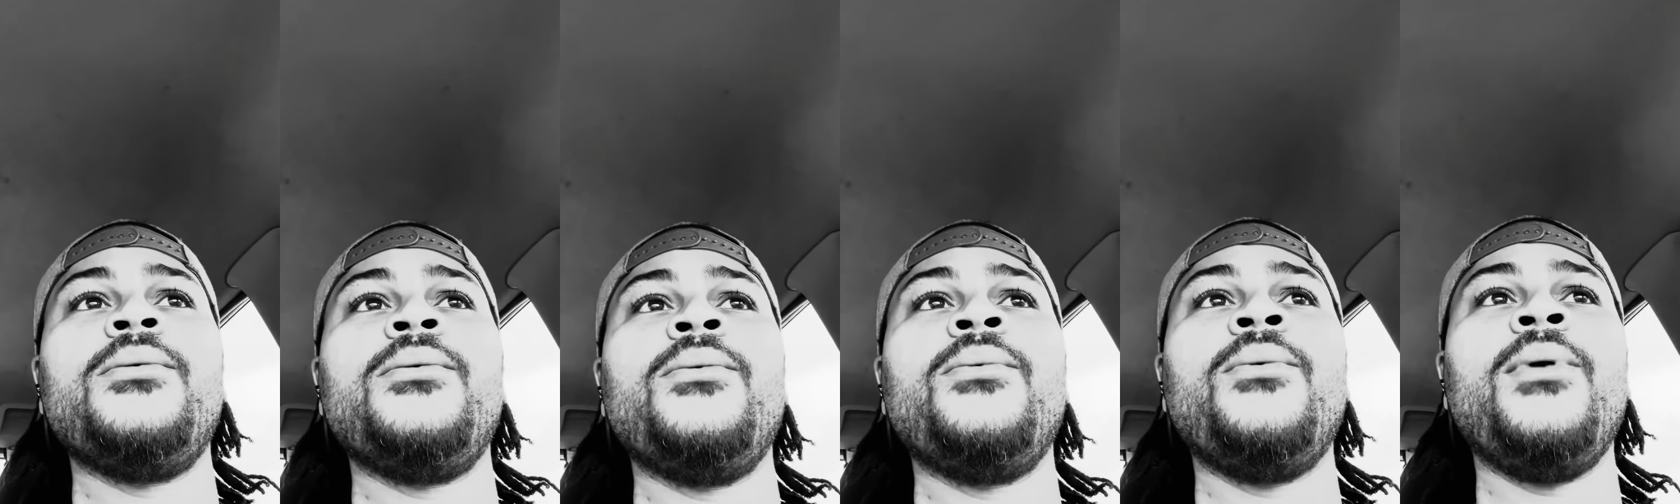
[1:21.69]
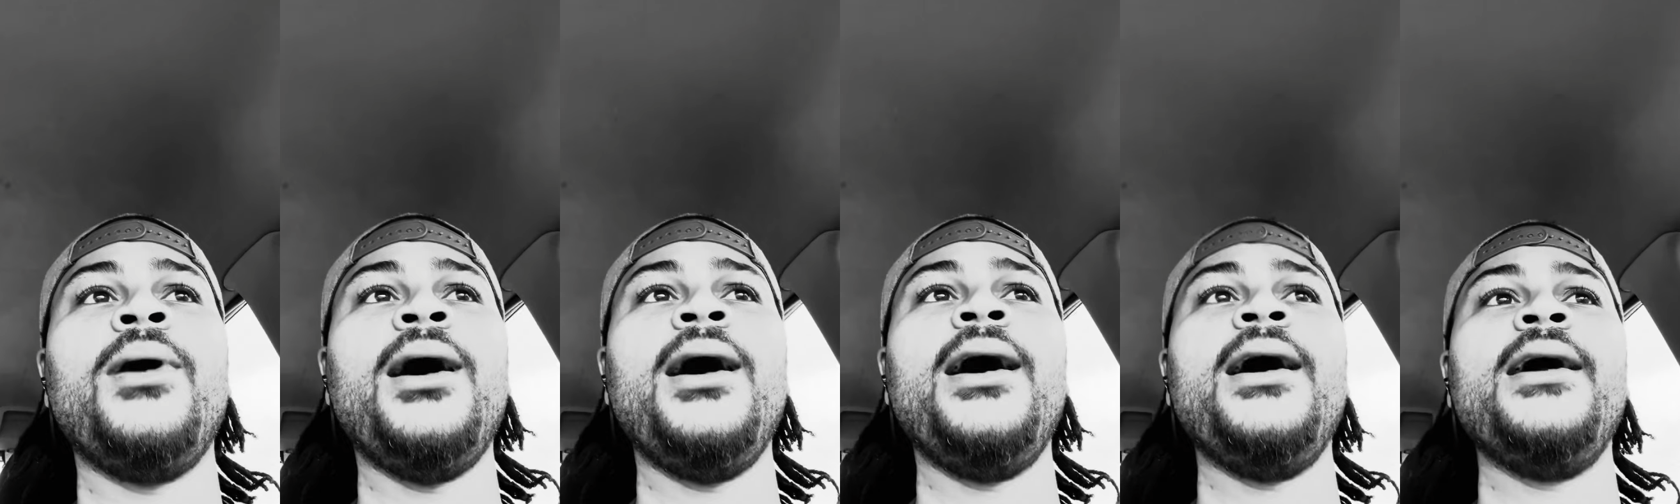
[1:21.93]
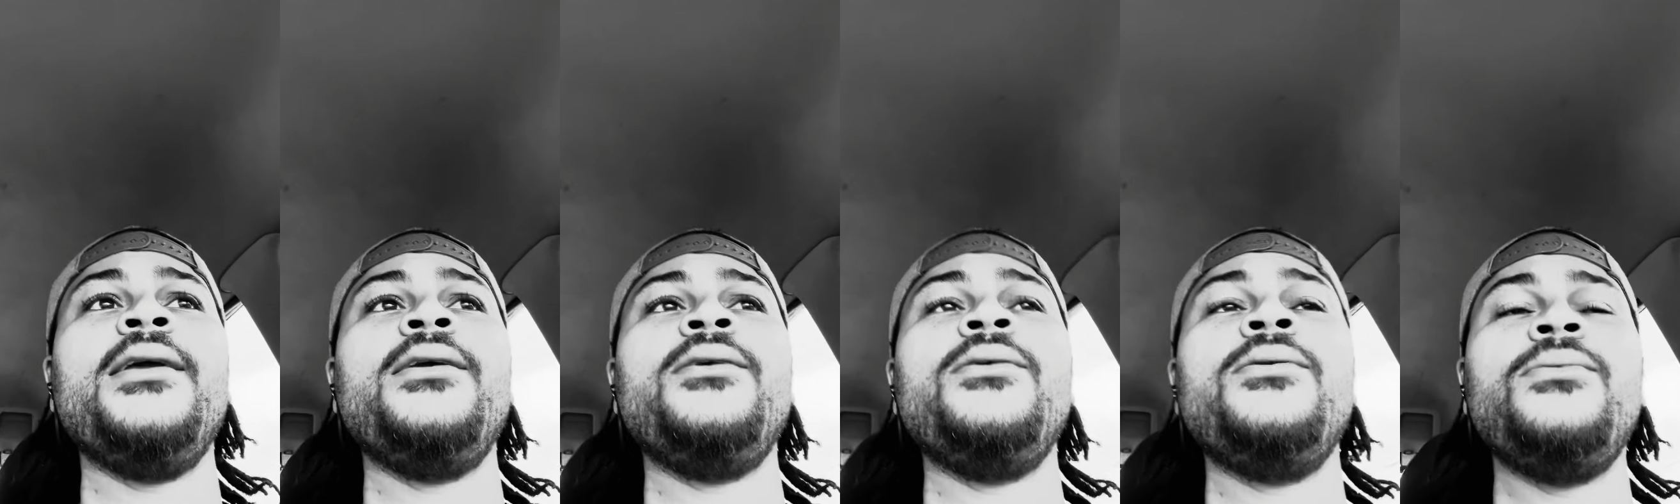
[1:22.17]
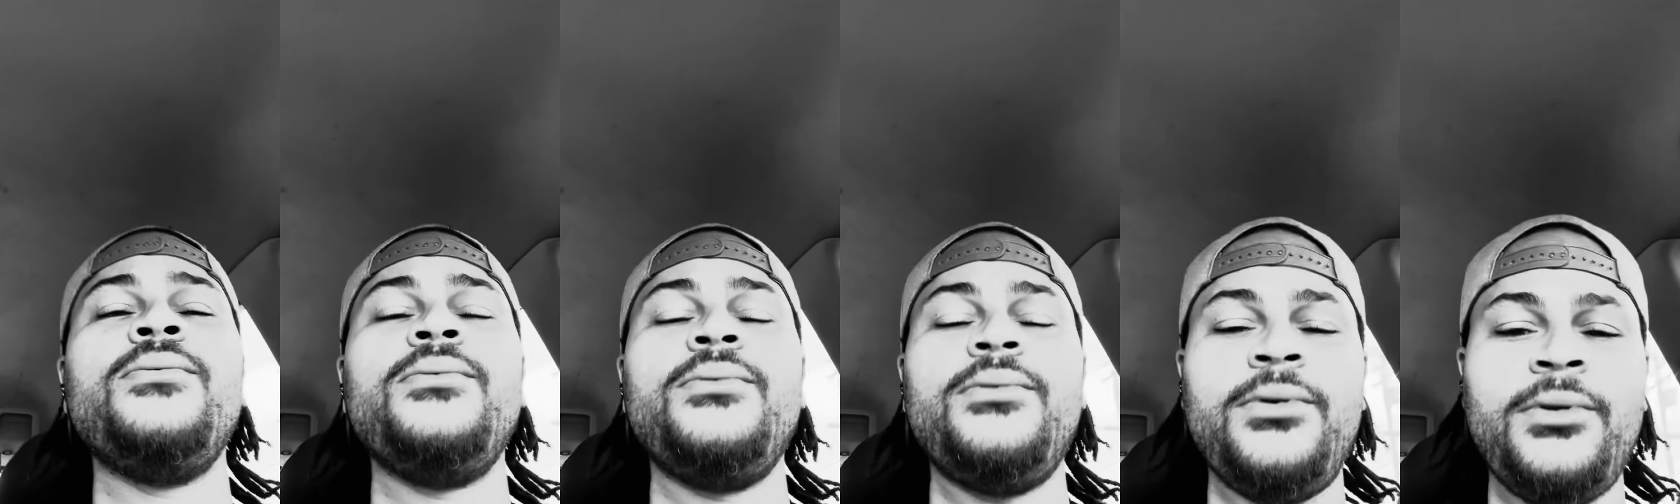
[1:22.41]
Why are
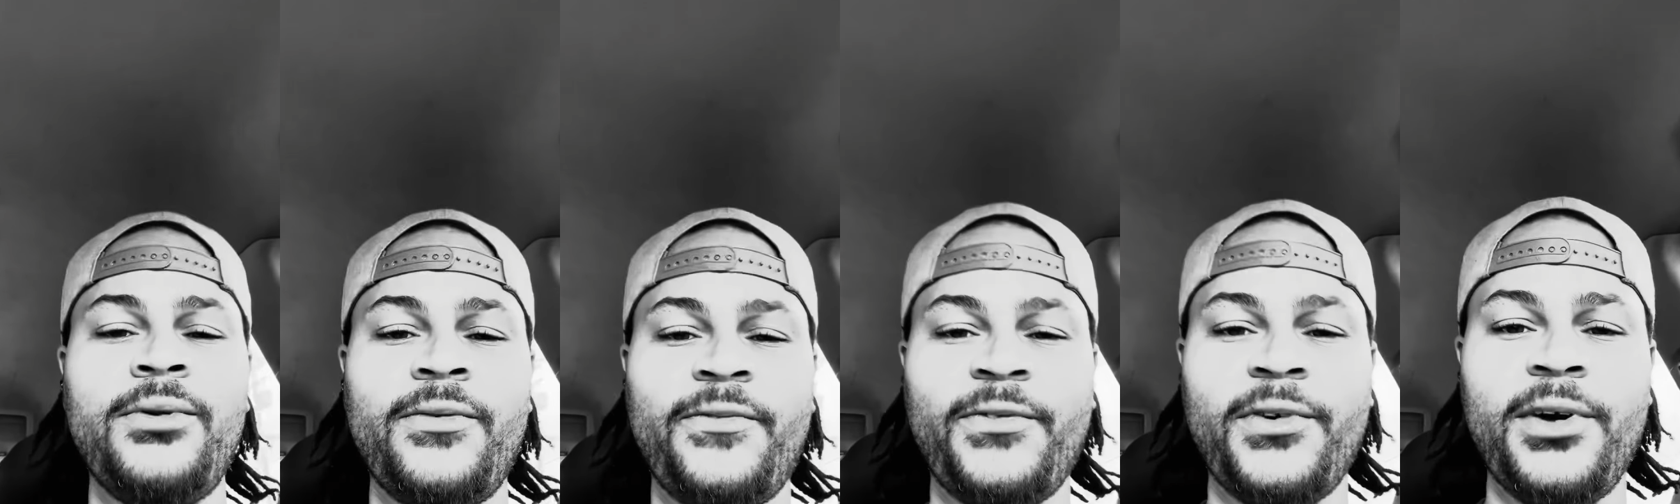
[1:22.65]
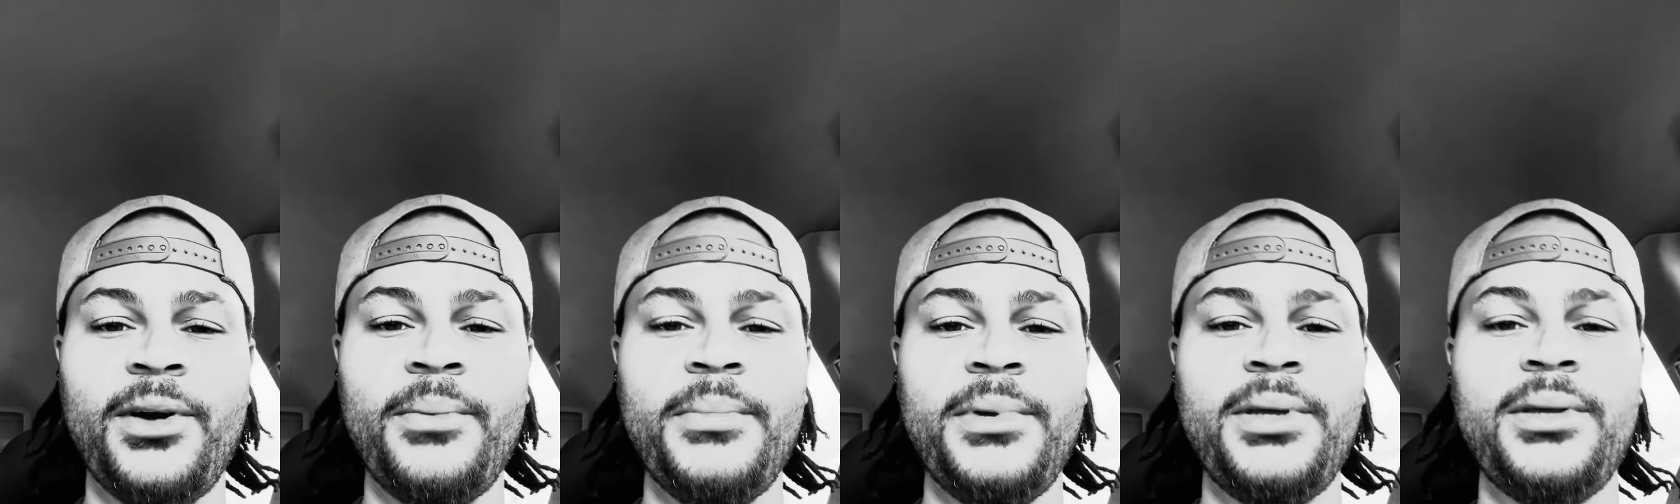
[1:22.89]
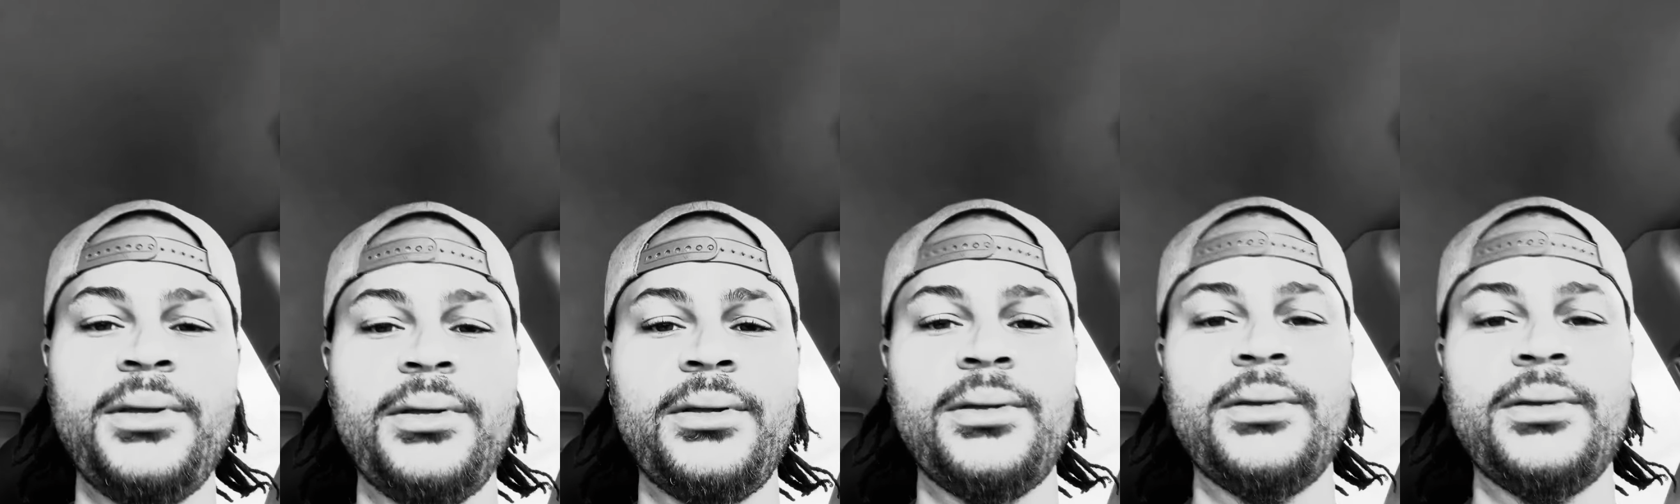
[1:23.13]
you, you feel me?